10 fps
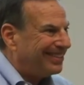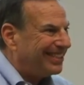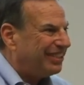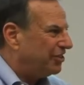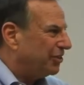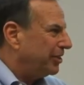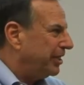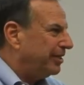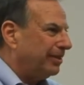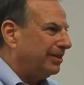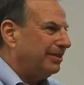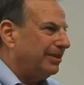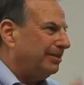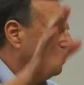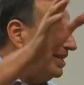that's dirty,
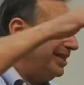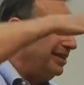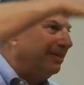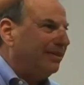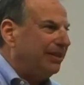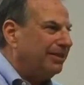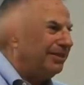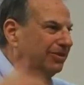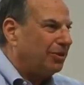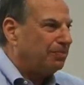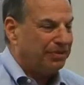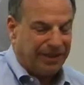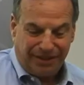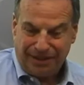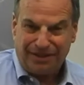there's money and all this
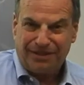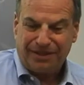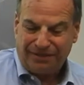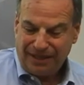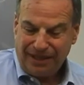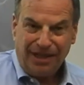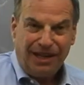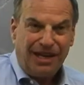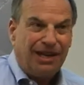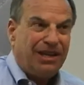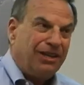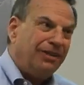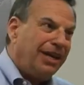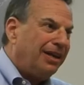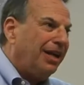corporations and stuff.
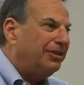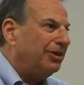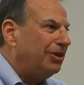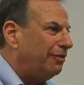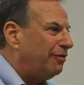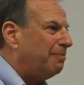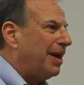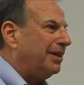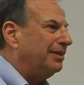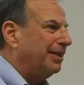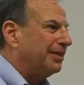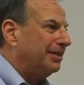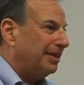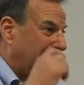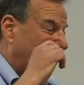You've got a lot to learn from
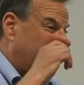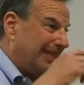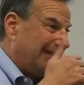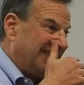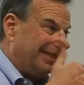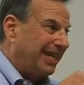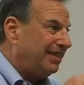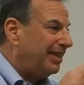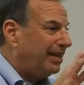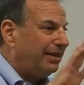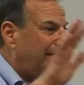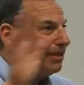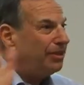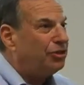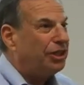politics. Not that
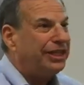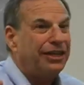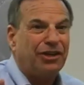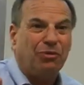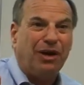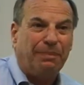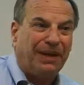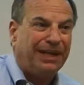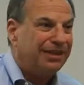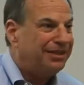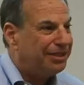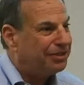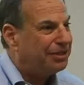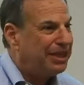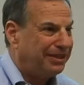you should get corrupt like this
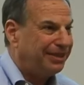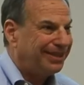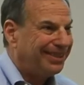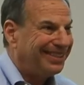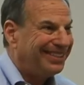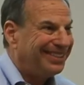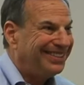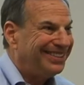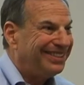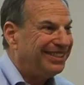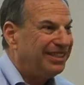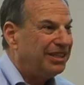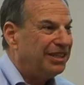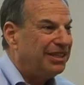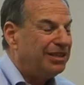system is.
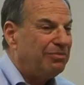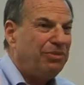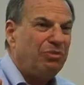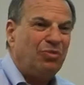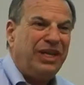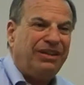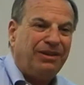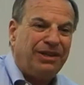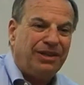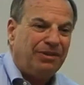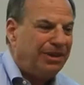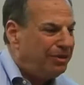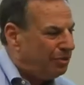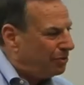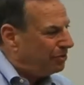But
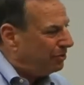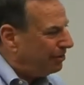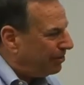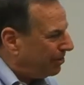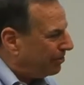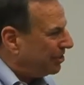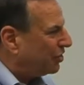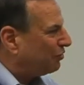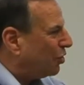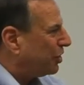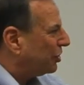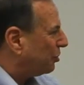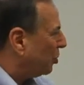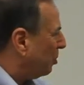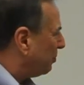there are these focus
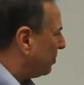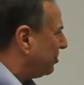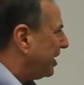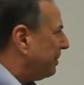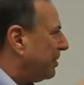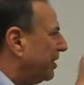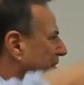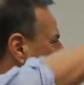groups, for example, that you